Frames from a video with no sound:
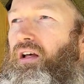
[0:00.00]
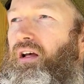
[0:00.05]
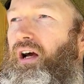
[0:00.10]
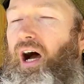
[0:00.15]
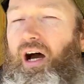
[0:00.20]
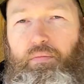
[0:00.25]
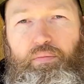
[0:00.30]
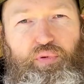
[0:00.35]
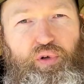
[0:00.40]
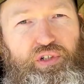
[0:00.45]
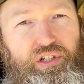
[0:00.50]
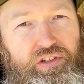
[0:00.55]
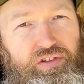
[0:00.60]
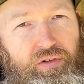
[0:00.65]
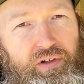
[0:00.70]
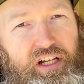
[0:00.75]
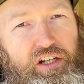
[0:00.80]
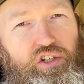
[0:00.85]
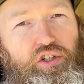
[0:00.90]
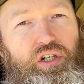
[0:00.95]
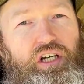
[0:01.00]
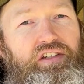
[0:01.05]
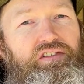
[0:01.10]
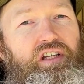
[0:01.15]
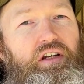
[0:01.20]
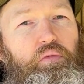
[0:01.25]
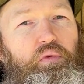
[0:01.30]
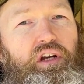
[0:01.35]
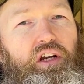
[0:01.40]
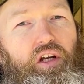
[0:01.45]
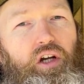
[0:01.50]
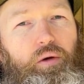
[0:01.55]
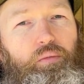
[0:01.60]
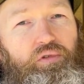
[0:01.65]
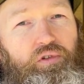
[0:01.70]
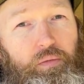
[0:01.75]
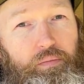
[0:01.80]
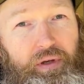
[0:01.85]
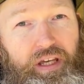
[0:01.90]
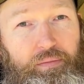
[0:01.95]
And bridges are interesting when it comes
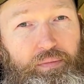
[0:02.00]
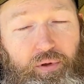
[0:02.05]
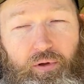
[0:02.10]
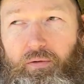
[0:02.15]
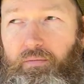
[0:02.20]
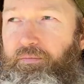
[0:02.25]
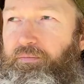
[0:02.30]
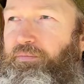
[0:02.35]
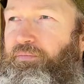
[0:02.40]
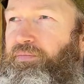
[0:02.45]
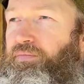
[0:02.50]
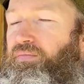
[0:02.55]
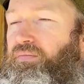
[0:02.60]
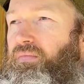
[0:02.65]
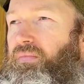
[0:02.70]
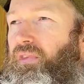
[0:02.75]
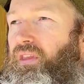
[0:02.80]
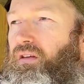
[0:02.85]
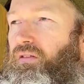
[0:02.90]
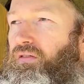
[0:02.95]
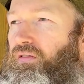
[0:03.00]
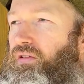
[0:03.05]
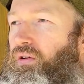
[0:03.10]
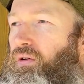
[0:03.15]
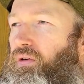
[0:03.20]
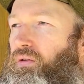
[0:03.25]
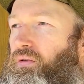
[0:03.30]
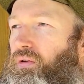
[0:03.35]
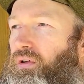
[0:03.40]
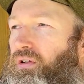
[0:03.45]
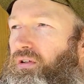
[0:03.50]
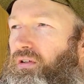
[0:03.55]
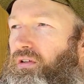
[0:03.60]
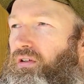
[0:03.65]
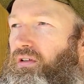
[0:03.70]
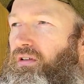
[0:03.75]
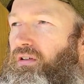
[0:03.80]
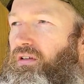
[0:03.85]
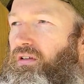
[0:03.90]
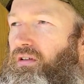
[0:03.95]
to people. So,
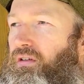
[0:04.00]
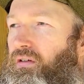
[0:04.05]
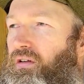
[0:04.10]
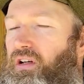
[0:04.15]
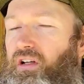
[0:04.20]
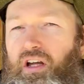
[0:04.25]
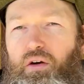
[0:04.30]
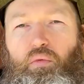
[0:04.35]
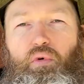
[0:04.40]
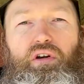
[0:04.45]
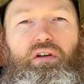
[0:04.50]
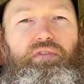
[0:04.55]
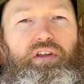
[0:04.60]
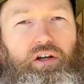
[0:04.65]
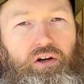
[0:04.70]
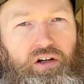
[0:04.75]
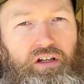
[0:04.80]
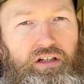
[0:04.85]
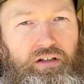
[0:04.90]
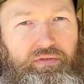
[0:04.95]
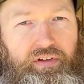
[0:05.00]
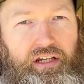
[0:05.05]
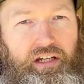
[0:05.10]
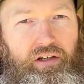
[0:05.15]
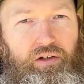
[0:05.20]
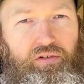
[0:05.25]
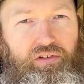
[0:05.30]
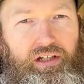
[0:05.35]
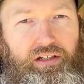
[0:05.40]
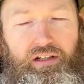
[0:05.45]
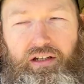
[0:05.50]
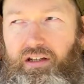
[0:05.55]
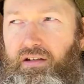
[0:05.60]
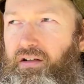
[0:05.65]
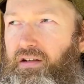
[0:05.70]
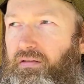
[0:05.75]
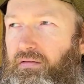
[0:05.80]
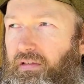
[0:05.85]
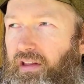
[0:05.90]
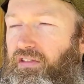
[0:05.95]
in one of the earlier videos I did
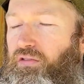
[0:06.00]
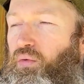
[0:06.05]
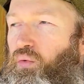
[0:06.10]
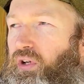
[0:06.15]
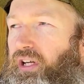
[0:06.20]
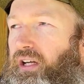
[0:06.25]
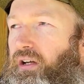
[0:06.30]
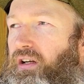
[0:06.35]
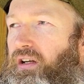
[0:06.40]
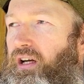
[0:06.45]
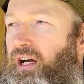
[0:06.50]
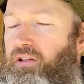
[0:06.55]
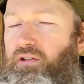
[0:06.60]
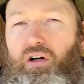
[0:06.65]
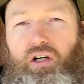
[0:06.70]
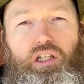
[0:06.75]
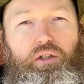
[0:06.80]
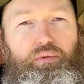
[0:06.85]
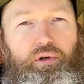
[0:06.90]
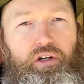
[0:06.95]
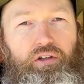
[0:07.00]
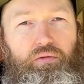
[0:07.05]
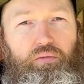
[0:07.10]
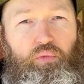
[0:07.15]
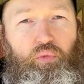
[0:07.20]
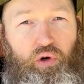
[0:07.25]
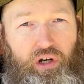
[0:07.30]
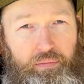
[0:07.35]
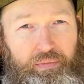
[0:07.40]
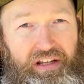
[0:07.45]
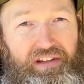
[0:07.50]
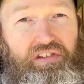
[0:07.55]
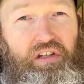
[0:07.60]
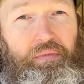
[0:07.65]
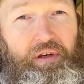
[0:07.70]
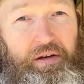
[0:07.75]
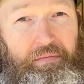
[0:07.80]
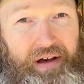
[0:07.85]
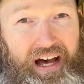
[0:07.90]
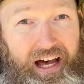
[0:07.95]
this week, I talked about what it means to
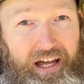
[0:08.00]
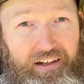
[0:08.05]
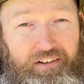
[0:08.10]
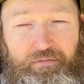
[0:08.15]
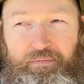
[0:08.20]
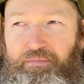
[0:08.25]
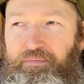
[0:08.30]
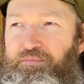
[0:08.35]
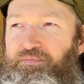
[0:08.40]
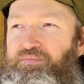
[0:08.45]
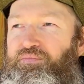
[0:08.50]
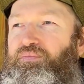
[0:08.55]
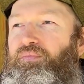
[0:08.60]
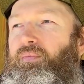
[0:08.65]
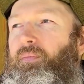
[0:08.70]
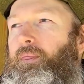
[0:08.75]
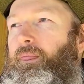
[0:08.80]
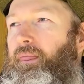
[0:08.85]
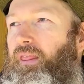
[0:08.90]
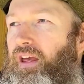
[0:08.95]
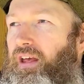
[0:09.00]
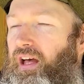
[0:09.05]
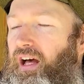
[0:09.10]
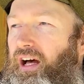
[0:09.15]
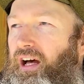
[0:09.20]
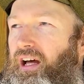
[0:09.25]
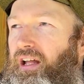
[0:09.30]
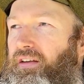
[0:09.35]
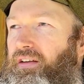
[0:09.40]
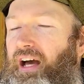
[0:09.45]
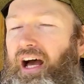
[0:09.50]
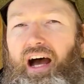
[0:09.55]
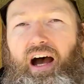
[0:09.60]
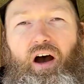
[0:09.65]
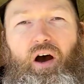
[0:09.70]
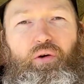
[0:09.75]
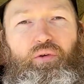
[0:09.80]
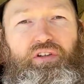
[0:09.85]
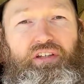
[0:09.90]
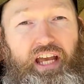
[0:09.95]
be a man and
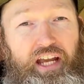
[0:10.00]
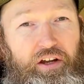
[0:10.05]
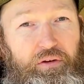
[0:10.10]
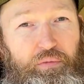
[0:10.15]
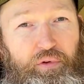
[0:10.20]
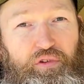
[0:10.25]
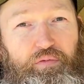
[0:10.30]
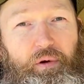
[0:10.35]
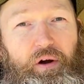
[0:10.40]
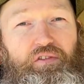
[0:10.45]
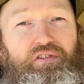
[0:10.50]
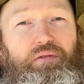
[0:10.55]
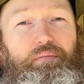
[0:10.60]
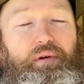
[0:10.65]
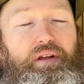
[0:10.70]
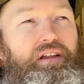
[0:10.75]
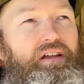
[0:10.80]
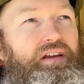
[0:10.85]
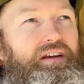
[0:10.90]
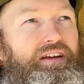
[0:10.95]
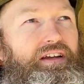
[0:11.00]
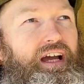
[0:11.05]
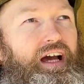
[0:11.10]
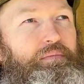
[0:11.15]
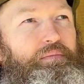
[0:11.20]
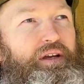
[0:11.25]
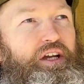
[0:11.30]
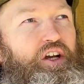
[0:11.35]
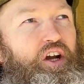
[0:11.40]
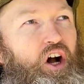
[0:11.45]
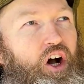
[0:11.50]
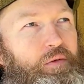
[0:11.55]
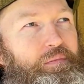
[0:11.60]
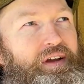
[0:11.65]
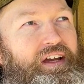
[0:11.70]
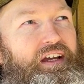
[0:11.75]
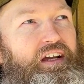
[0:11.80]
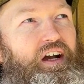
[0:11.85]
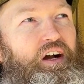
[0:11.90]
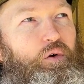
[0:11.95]
how taking responsibility and
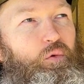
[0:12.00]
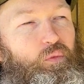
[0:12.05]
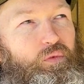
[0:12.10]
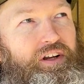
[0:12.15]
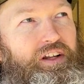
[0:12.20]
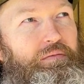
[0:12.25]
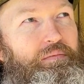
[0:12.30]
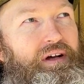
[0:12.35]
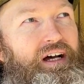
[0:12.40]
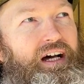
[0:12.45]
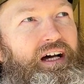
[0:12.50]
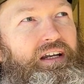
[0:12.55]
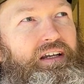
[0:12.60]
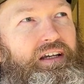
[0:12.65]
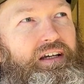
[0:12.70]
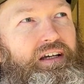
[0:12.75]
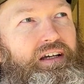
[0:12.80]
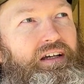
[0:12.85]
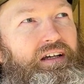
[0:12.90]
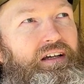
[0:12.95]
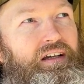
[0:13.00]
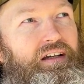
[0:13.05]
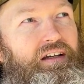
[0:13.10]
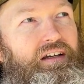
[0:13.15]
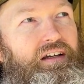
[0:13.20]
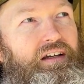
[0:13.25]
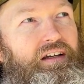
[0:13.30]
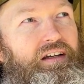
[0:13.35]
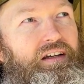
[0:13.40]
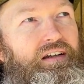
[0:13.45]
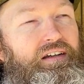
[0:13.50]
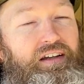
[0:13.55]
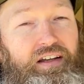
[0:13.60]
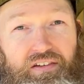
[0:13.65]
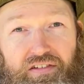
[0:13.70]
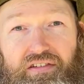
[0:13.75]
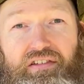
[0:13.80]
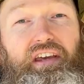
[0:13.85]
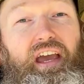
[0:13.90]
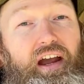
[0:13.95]
becoming a real man can
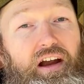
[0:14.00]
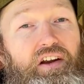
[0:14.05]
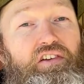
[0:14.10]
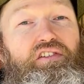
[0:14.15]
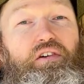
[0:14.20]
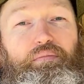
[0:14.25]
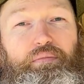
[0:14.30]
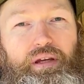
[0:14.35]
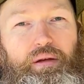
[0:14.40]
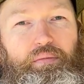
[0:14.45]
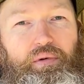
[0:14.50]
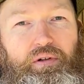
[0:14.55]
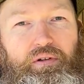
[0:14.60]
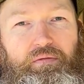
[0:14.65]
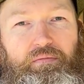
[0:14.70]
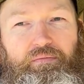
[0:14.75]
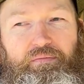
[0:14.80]
scare some people.